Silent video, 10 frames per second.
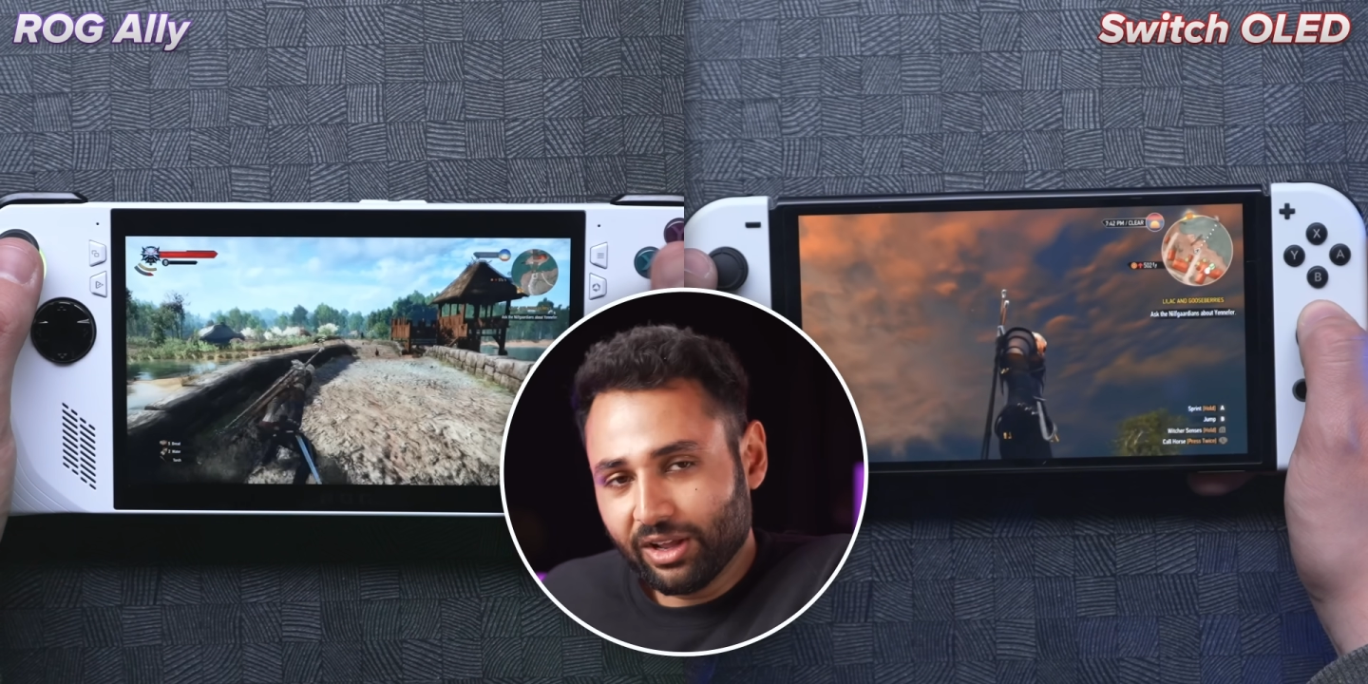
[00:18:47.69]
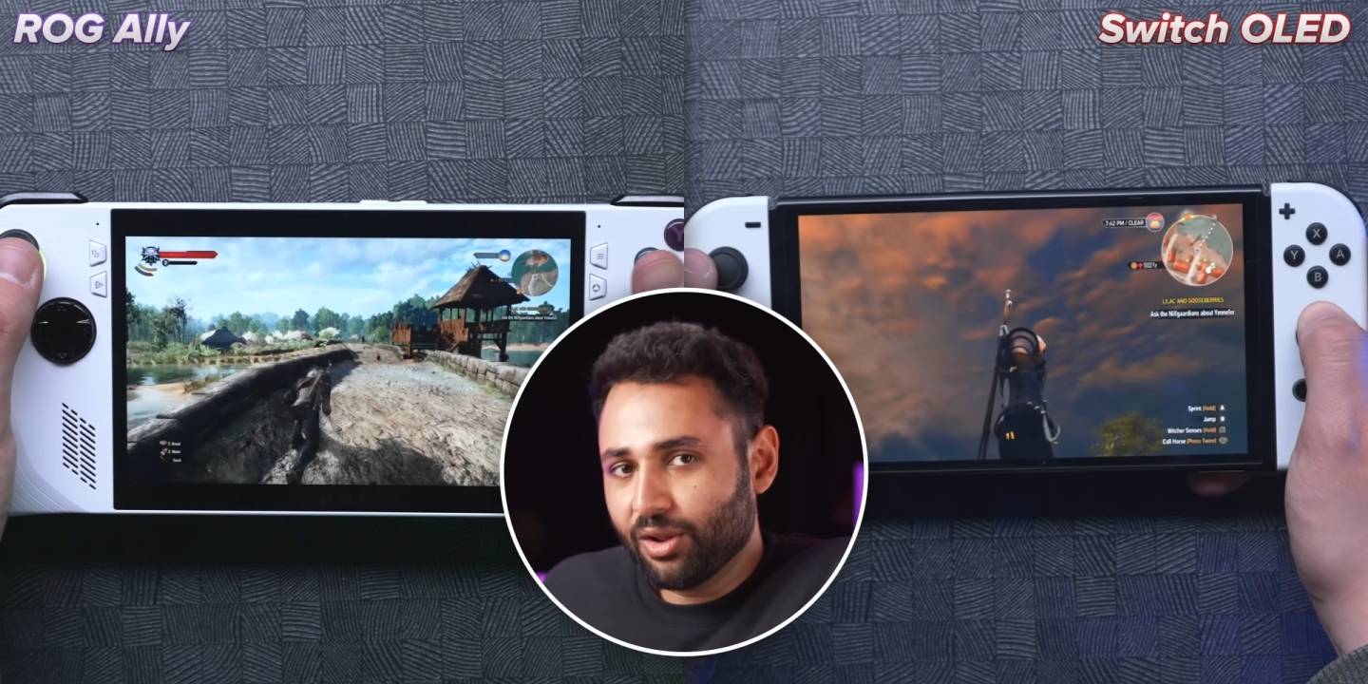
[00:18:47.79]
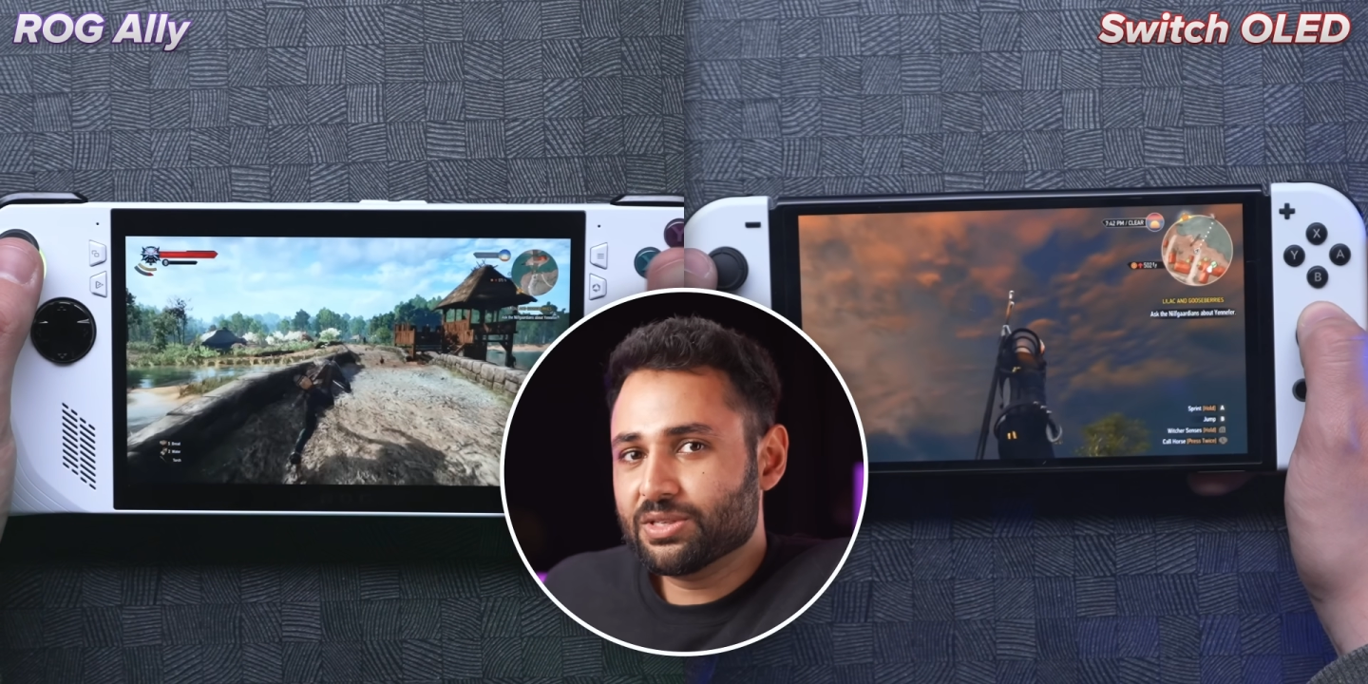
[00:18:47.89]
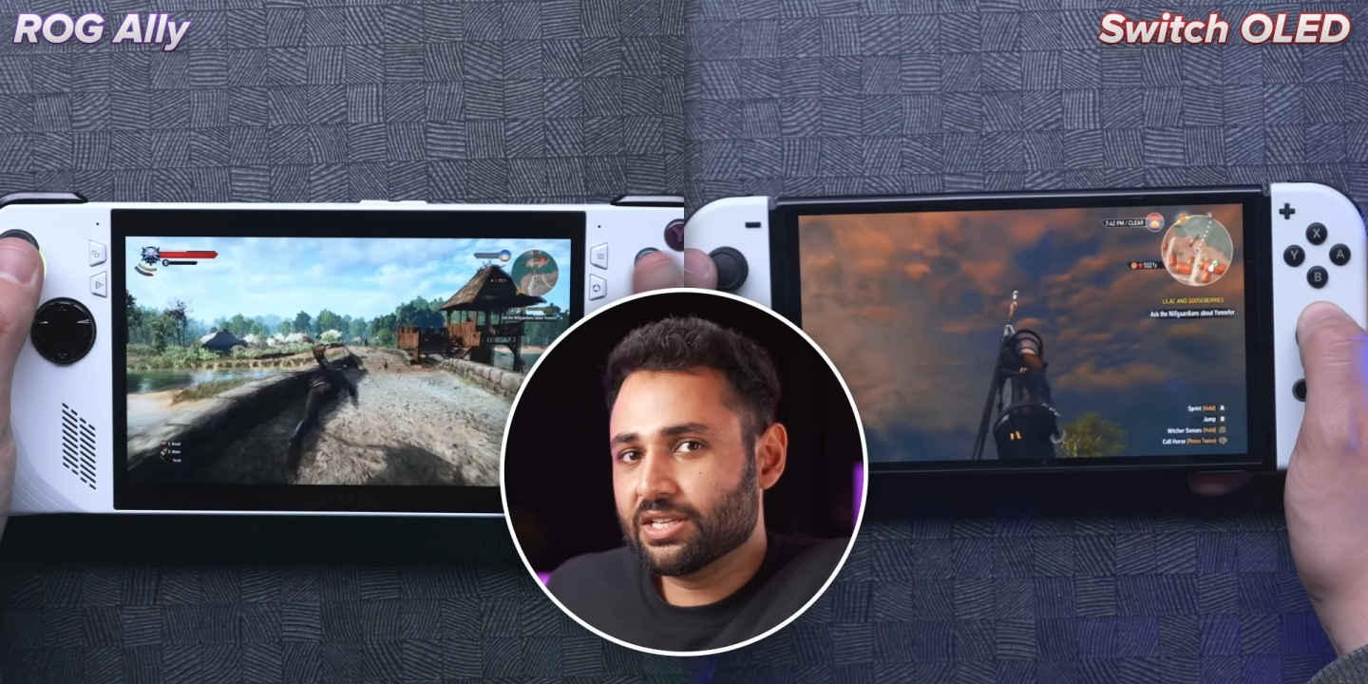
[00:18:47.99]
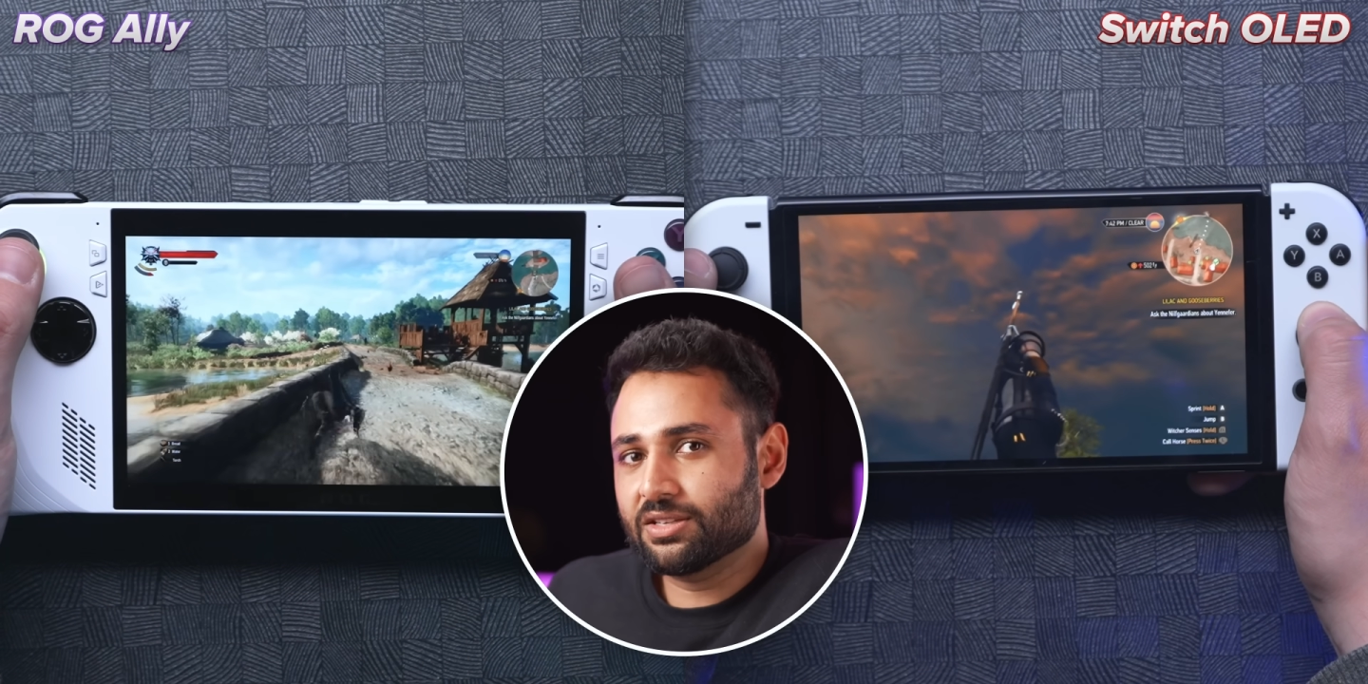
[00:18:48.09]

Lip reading: closer